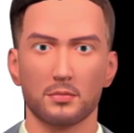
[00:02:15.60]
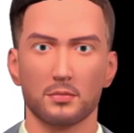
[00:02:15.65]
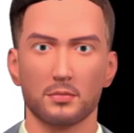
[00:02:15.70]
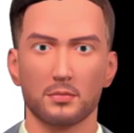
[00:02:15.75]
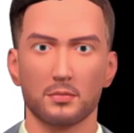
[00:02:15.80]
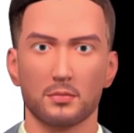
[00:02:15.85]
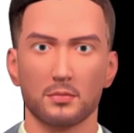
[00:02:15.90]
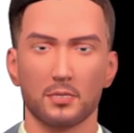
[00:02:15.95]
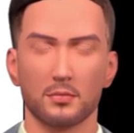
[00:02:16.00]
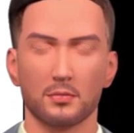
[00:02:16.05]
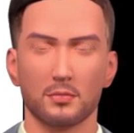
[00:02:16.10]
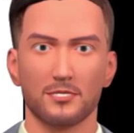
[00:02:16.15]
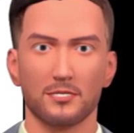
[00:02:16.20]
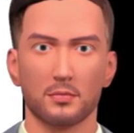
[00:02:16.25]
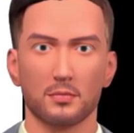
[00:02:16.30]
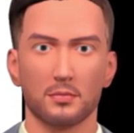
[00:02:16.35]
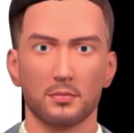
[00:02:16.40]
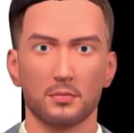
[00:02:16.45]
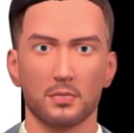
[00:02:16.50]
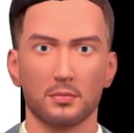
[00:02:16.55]

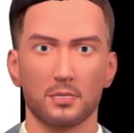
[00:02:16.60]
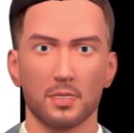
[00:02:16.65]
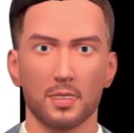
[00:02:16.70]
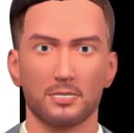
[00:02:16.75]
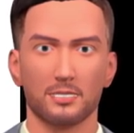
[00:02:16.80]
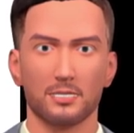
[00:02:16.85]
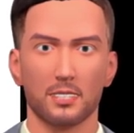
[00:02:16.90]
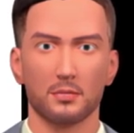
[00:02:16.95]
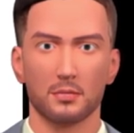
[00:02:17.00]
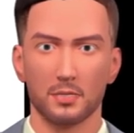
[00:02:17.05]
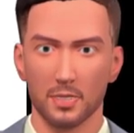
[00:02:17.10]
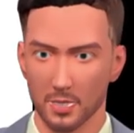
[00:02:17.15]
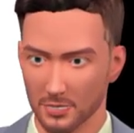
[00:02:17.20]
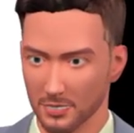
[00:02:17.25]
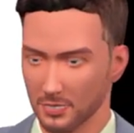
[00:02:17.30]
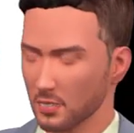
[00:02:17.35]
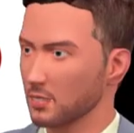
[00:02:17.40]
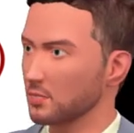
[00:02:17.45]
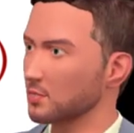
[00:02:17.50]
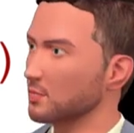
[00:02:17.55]
Further, the total
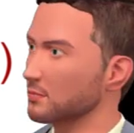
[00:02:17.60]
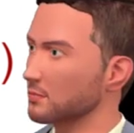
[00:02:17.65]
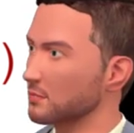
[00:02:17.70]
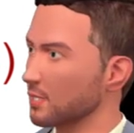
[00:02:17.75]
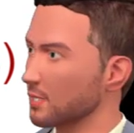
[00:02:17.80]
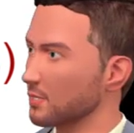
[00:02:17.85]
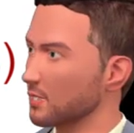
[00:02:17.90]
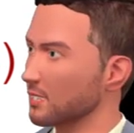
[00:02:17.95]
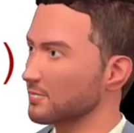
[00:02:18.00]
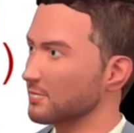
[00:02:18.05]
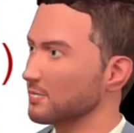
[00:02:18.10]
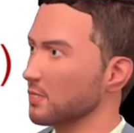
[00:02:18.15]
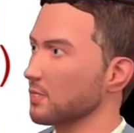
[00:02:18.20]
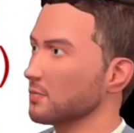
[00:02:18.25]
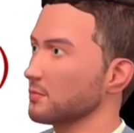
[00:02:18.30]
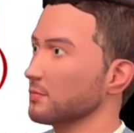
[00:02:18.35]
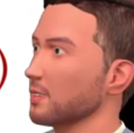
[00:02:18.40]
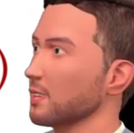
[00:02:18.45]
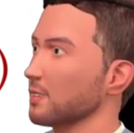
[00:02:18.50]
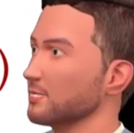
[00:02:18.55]
exposure through derivatives
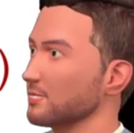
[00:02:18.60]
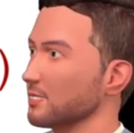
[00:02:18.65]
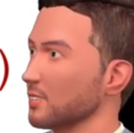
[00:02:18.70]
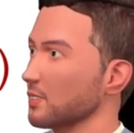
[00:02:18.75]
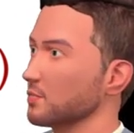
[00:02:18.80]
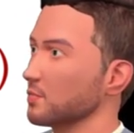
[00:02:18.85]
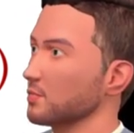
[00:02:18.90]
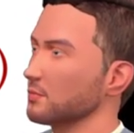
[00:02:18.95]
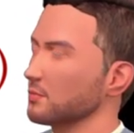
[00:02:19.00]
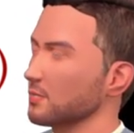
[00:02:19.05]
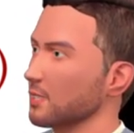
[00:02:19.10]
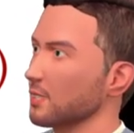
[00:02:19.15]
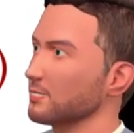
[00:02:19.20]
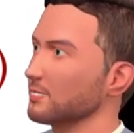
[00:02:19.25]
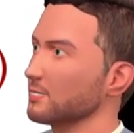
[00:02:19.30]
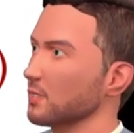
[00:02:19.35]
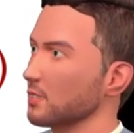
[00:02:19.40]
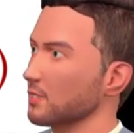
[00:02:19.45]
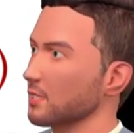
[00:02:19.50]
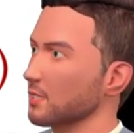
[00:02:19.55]
of a single stock shall
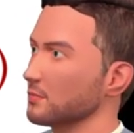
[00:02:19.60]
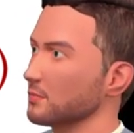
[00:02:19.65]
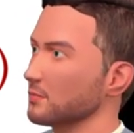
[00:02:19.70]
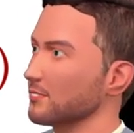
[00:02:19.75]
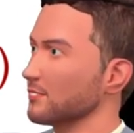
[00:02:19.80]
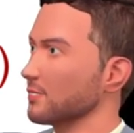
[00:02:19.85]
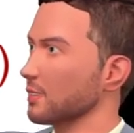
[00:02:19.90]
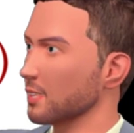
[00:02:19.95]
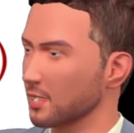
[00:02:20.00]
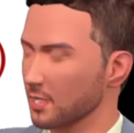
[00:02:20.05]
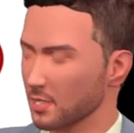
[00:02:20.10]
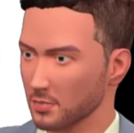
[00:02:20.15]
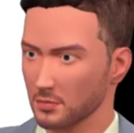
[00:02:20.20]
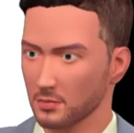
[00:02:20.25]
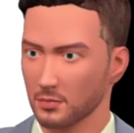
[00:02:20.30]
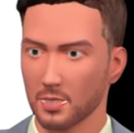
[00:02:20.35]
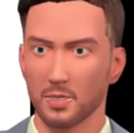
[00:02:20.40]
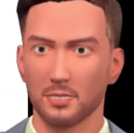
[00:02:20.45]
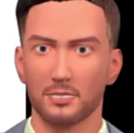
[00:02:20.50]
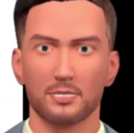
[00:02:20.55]
not exceed
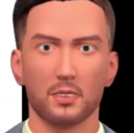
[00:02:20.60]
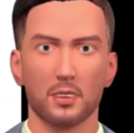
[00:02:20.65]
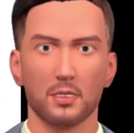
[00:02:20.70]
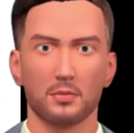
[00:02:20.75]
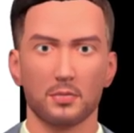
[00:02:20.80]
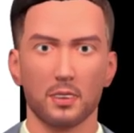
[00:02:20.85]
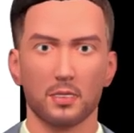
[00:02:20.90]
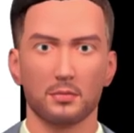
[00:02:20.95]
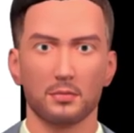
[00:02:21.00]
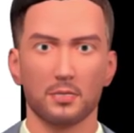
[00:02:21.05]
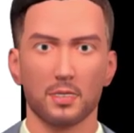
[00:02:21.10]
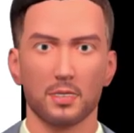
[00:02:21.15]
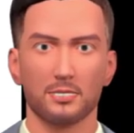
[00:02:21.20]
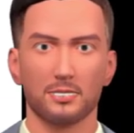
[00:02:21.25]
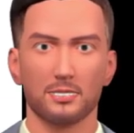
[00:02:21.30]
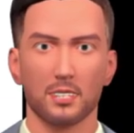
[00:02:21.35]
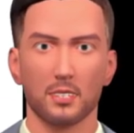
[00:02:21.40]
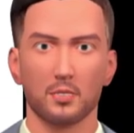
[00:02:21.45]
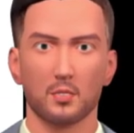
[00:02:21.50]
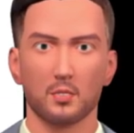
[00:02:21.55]
10% of the net assets of
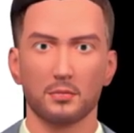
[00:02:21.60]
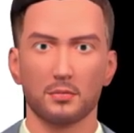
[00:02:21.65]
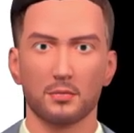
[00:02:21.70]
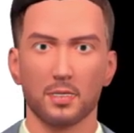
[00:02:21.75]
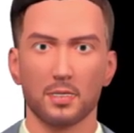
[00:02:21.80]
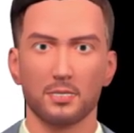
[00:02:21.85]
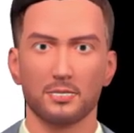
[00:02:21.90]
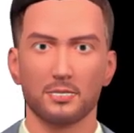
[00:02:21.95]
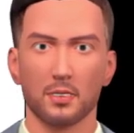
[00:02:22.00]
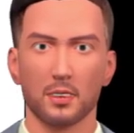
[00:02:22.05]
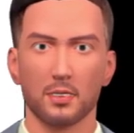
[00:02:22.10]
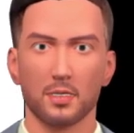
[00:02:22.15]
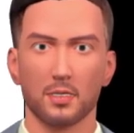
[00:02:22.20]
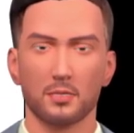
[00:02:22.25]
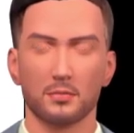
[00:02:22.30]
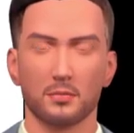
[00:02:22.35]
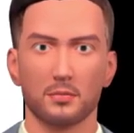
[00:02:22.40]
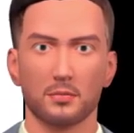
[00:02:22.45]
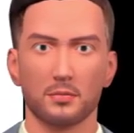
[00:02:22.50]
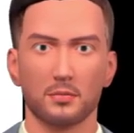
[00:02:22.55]
an investment
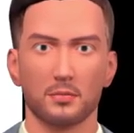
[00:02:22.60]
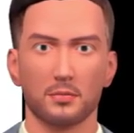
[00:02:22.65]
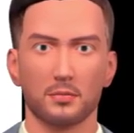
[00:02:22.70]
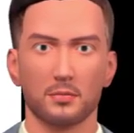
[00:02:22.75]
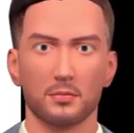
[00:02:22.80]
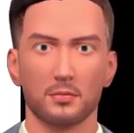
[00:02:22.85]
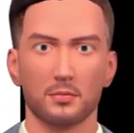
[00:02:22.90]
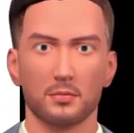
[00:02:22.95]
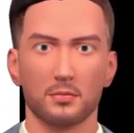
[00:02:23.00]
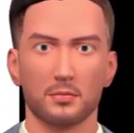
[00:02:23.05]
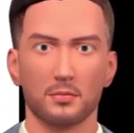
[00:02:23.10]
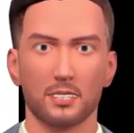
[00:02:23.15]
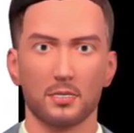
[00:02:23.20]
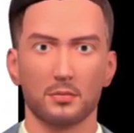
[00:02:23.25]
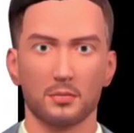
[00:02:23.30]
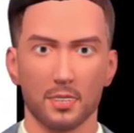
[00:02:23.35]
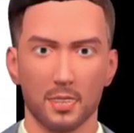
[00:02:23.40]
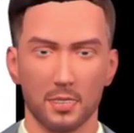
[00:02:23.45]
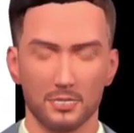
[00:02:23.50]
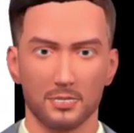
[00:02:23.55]
strategy. The
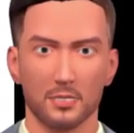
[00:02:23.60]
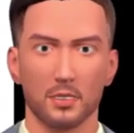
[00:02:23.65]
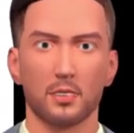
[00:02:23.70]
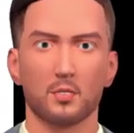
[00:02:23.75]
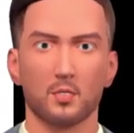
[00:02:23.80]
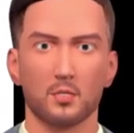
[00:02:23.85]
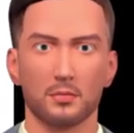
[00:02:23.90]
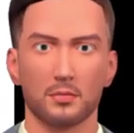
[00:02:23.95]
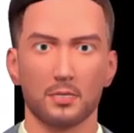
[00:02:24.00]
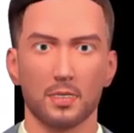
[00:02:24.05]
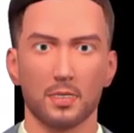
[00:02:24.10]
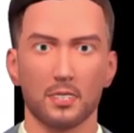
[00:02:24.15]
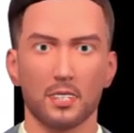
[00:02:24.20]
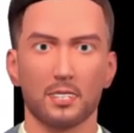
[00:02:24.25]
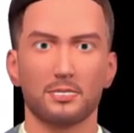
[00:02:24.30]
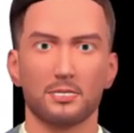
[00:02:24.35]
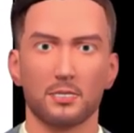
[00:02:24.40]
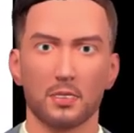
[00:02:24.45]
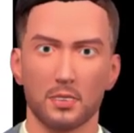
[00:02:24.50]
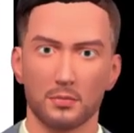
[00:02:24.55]
total exposure at
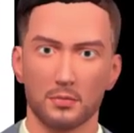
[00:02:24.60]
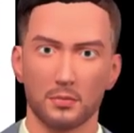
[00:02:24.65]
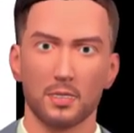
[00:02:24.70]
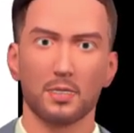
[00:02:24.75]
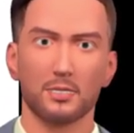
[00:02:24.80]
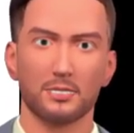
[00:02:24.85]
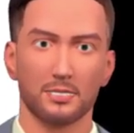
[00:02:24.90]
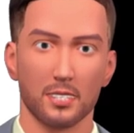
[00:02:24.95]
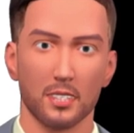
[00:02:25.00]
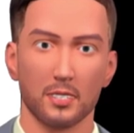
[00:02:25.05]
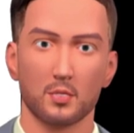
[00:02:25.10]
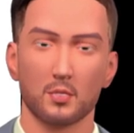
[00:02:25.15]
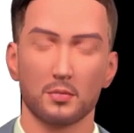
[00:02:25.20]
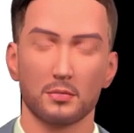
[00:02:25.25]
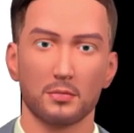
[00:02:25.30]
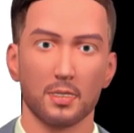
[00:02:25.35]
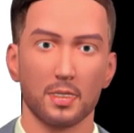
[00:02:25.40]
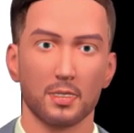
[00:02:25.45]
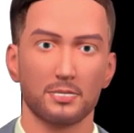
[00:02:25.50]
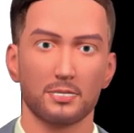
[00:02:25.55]
any point of time
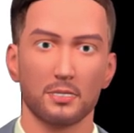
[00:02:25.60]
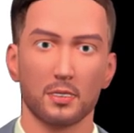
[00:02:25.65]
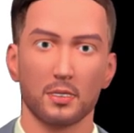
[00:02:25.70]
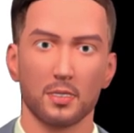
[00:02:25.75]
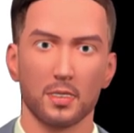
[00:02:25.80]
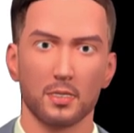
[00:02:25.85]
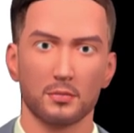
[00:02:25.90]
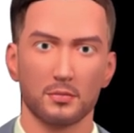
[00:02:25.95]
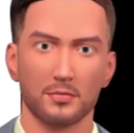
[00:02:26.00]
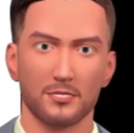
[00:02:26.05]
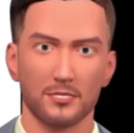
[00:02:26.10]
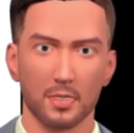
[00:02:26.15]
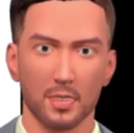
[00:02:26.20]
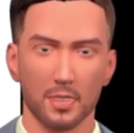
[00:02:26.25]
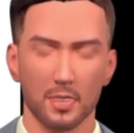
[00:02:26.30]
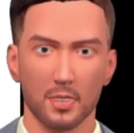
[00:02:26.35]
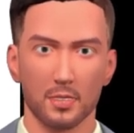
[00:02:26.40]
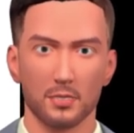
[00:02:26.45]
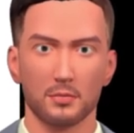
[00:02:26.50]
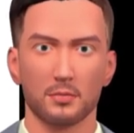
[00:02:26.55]
shall be the sum of
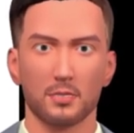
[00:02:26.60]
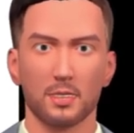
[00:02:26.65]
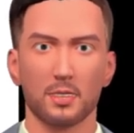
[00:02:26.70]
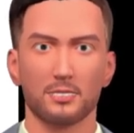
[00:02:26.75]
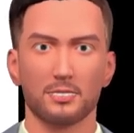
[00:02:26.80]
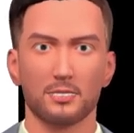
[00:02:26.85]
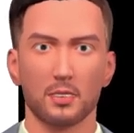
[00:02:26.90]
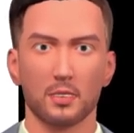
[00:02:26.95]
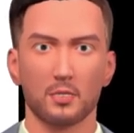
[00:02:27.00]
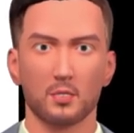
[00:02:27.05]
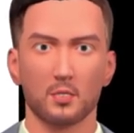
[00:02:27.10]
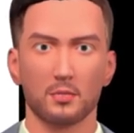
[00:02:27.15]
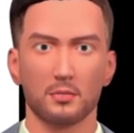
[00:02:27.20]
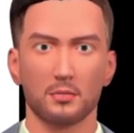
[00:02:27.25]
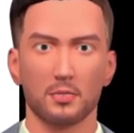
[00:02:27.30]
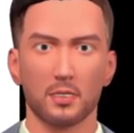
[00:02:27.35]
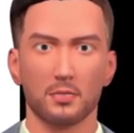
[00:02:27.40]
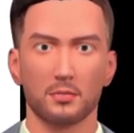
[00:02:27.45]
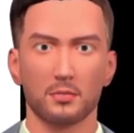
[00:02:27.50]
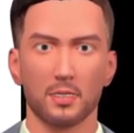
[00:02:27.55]
exposure through instruments
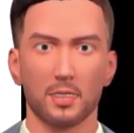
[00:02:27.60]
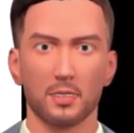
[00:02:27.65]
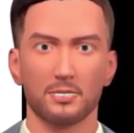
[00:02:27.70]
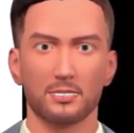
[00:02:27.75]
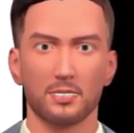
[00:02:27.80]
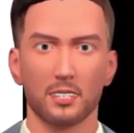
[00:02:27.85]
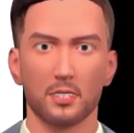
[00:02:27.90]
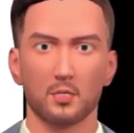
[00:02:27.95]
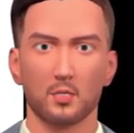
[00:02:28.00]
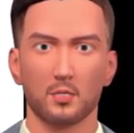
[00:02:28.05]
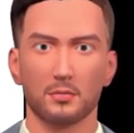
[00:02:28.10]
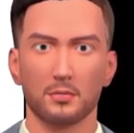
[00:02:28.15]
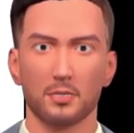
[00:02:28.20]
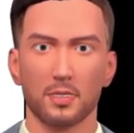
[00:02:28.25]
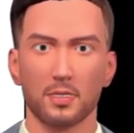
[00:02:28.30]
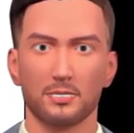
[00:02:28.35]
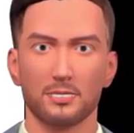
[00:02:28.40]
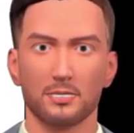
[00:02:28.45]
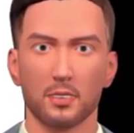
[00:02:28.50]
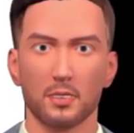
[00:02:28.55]
in both the cash
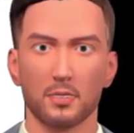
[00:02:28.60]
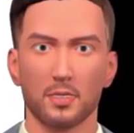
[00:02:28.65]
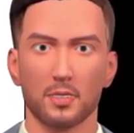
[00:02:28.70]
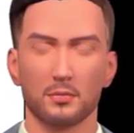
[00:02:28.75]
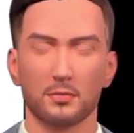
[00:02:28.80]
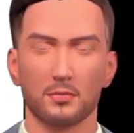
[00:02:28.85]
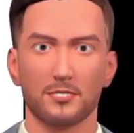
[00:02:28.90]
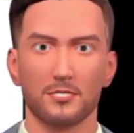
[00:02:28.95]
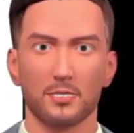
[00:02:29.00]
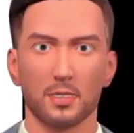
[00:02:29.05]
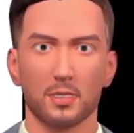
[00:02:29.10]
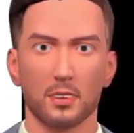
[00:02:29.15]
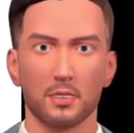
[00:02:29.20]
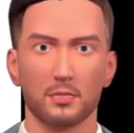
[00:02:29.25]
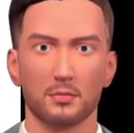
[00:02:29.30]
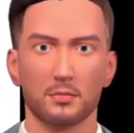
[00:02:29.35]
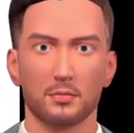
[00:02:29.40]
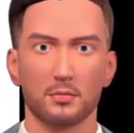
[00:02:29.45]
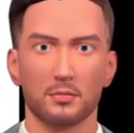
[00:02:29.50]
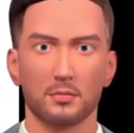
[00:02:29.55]
market and derivatives market.